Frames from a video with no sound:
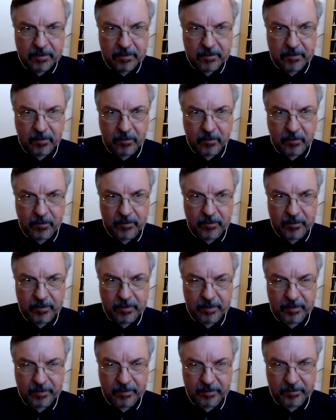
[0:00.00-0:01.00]
So
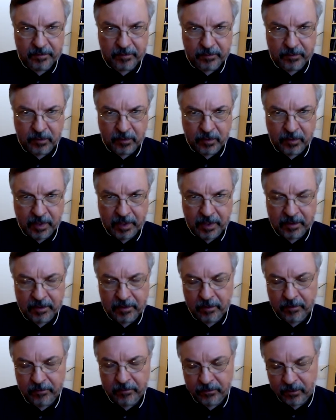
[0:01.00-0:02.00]
you can,
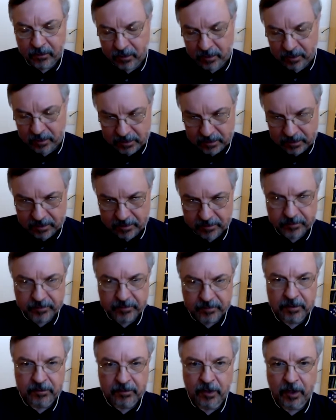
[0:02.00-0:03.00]
of course,
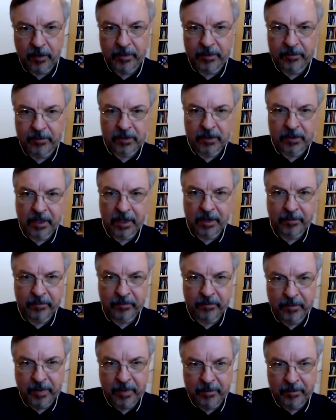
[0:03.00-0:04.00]
determine what type
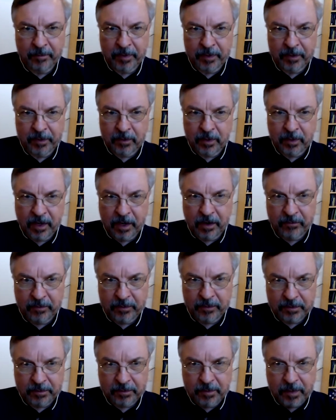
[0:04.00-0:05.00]
of membrane you have
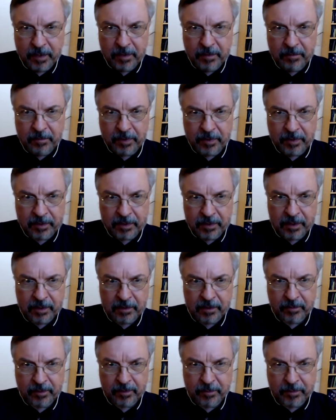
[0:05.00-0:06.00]
with a peritoneal
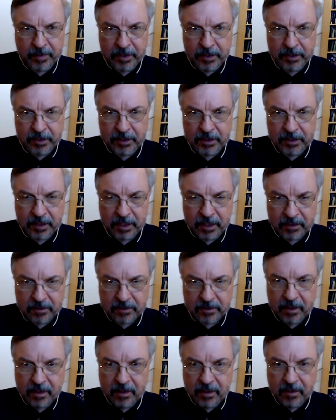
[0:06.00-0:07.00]
equilibration
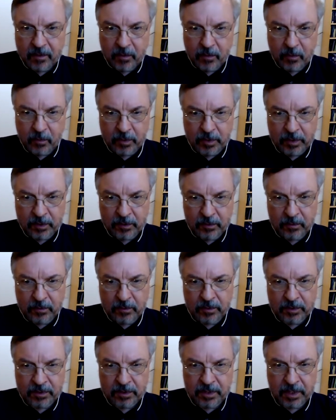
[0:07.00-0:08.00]
test. We do
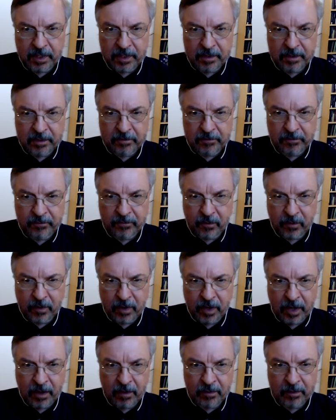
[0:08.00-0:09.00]
the standard
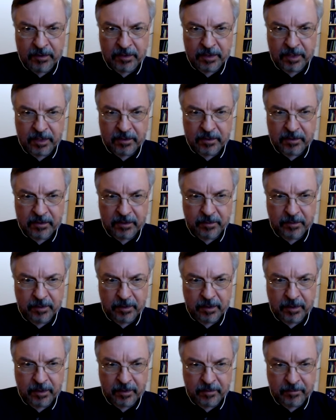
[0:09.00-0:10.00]
4-hour test,
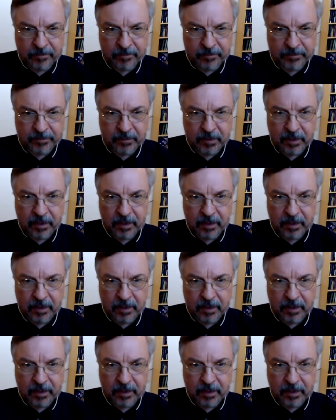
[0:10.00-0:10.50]
and